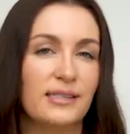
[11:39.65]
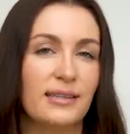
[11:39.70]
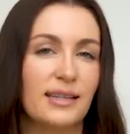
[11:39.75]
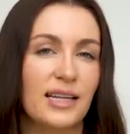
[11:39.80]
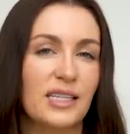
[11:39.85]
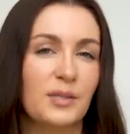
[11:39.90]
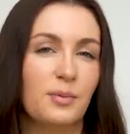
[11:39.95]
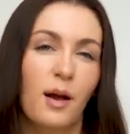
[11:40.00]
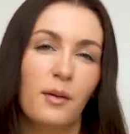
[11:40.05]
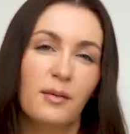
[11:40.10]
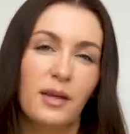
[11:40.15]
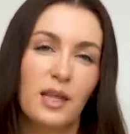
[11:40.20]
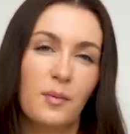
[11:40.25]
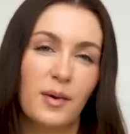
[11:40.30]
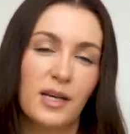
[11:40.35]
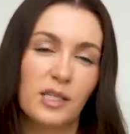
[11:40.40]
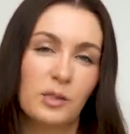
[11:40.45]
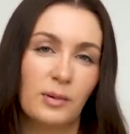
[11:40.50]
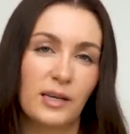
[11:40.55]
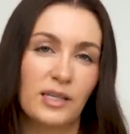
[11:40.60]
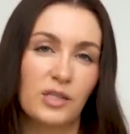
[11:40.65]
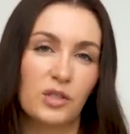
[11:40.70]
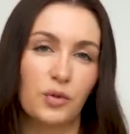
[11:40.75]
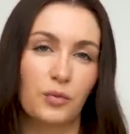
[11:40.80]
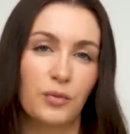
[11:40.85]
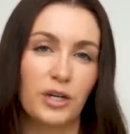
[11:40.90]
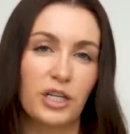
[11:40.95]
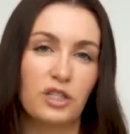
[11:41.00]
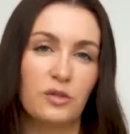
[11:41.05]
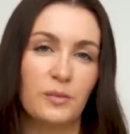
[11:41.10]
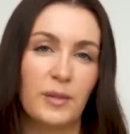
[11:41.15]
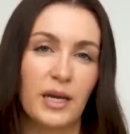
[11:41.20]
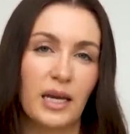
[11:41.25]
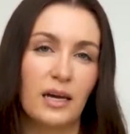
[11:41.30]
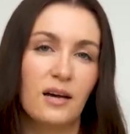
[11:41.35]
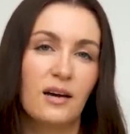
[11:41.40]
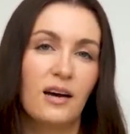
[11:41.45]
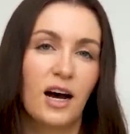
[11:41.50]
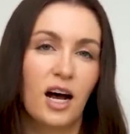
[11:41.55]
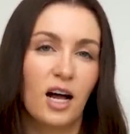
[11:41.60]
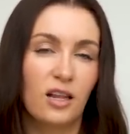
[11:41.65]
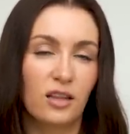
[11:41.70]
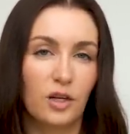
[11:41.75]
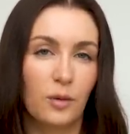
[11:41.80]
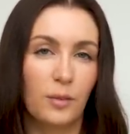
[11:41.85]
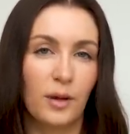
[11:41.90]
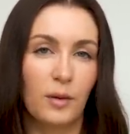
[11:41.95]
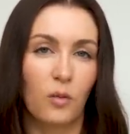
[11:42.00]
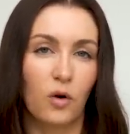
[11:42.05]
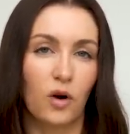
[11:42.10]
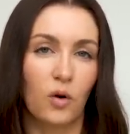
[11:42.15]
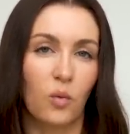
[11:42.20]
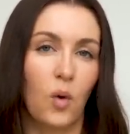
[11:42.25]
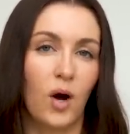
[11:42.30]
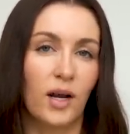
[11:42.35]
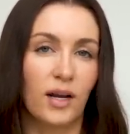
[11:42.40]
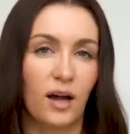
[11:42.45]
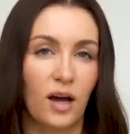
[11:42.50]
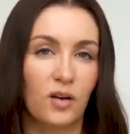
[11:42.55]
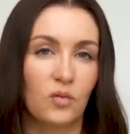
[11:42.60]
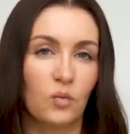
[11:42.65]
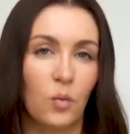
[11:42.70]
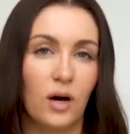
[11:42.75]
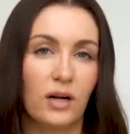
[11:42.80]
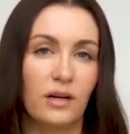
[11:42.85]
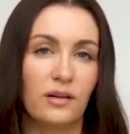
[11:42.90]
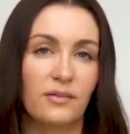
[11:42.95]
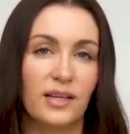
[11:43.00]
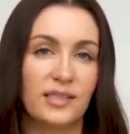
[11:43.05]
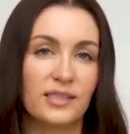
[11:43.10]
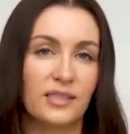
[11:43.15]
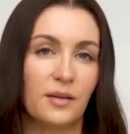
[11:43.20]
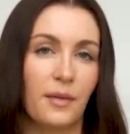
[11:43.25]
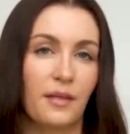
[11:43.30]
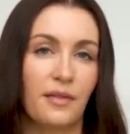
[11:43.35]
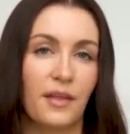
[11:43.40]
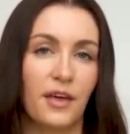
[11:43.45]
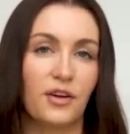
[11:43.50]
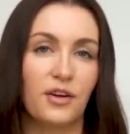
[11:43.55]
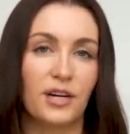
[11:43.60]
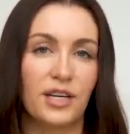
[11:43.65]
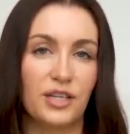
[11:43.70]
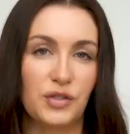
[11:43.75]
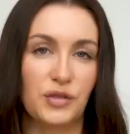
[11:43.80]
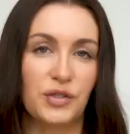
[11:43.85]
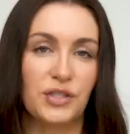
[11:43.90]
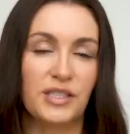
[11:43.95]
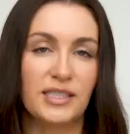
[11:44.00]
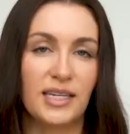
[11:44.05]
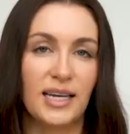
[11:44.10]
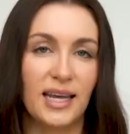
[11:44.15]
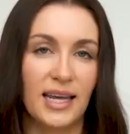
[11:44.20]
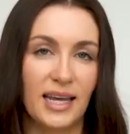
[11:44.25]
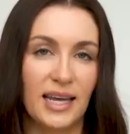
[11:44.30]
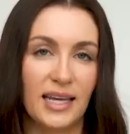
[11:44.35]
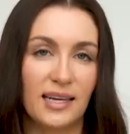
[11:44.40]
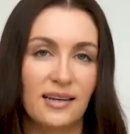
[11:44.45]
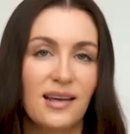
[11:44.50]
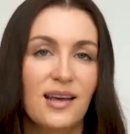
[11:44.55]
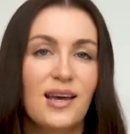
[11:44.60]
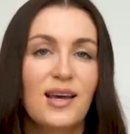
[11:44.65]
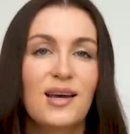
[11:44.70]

and that's probably the best place to reach me a little bit more one-on-one if that's something that you're interested in.